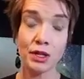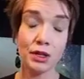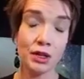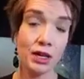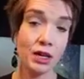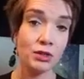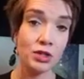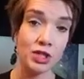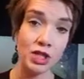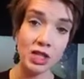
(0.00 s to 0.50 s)
that are
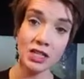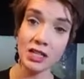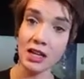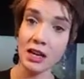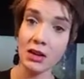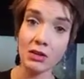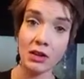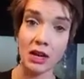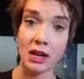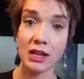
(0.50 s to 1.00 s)
now shut
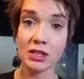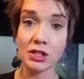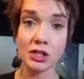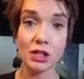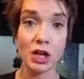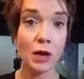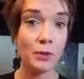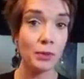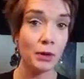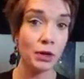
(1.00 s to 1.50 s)
down, guys.
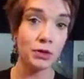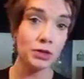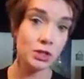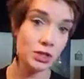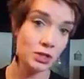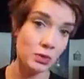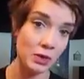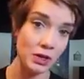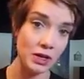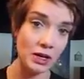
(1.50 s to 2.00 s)
Shopko
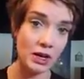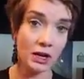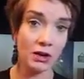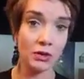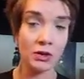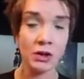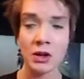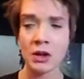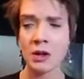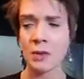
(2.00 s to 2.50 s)
just went
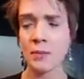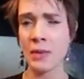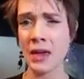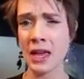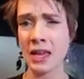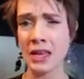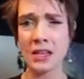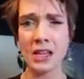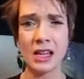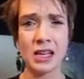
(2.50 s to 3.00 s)
down.
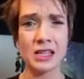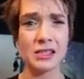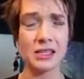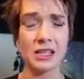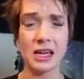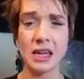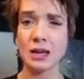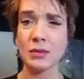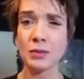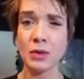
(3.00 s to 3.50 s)
Payless,
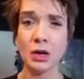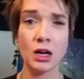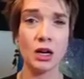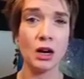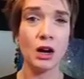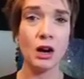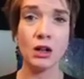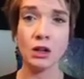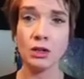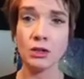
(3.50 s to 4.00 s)
Kmart,
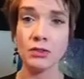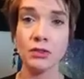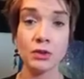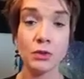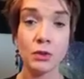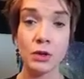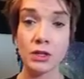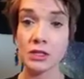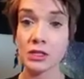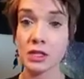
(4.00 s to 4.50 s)
all of the
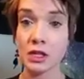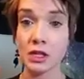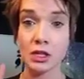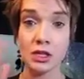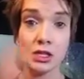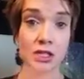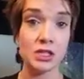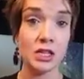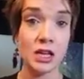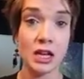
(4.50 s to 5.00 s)
ones that are
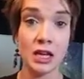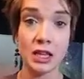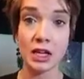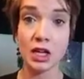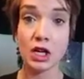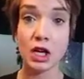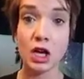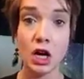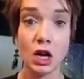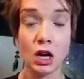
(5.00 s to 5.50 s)
just like,
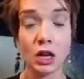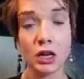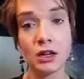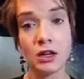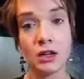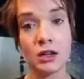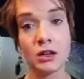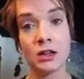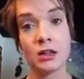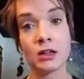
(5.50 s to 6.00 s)
they're gone.
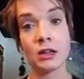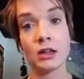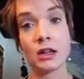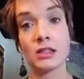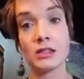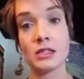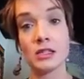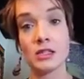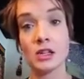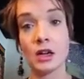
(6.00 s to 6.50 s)

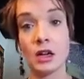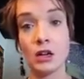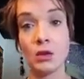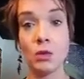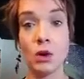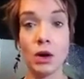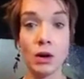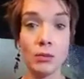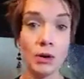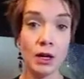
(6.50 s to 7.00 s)
Because it's all
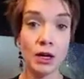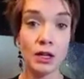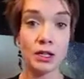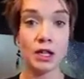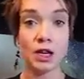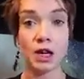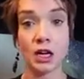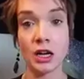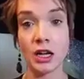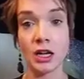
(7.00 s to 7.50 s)
Walmart,
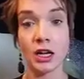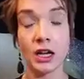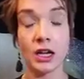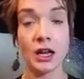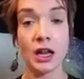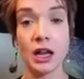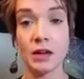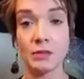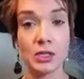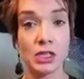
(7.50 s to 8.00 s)
Target,
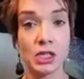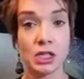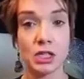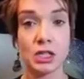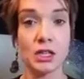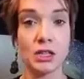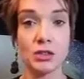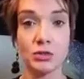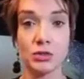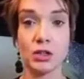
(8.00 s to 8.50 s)
and
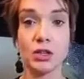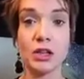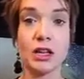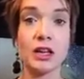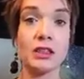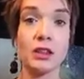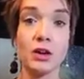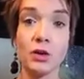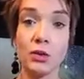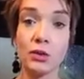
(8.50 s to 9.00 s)
Amazon. Those are
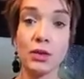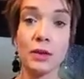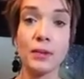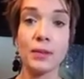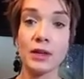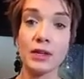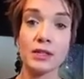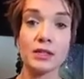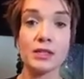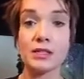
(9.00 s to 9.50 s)
like the only
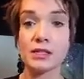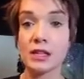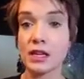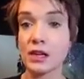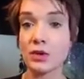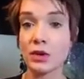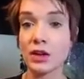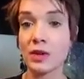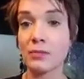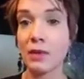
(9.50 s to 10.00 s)
places that
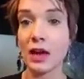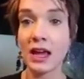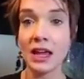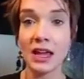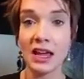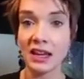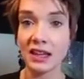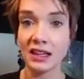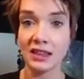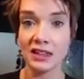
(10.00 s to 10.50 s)
you can buy
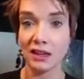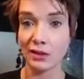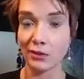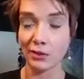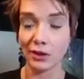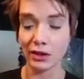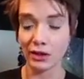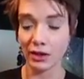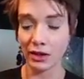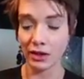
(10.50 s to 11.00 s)
anything,
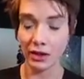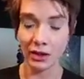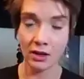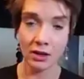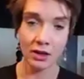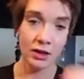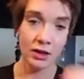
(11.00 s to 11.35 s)
really.